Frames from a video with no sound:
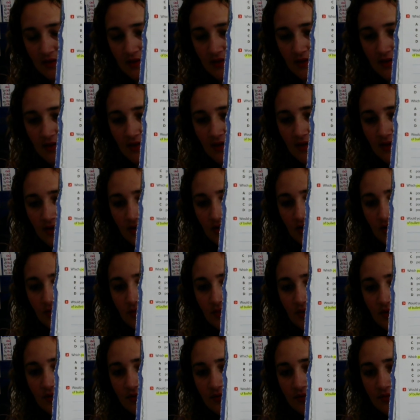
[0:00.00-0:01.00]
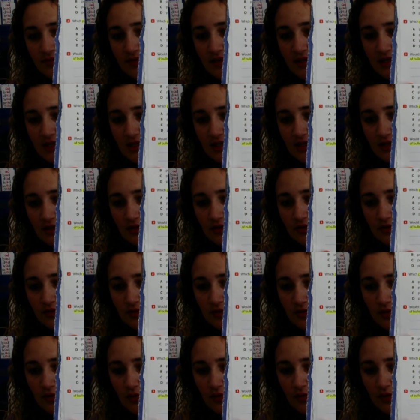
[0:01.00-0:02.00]
And on number 3, you're
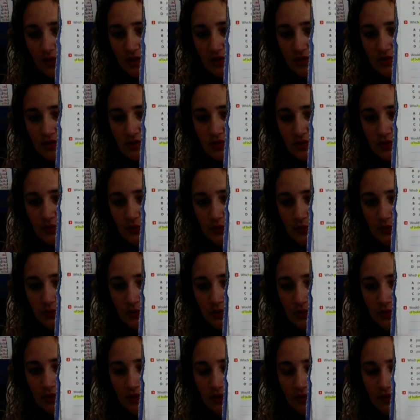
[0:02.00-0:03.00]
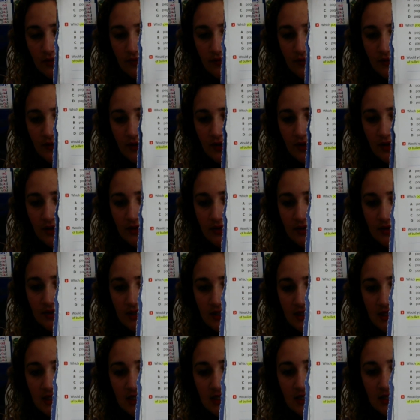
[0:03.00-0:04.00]
going to look for the
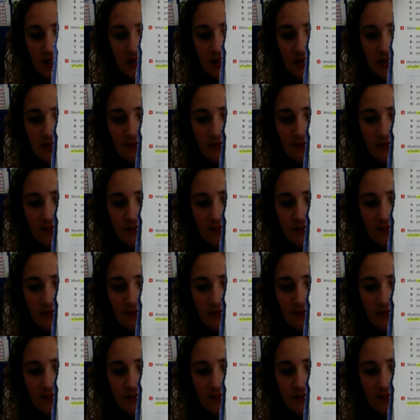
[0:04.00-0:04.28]
key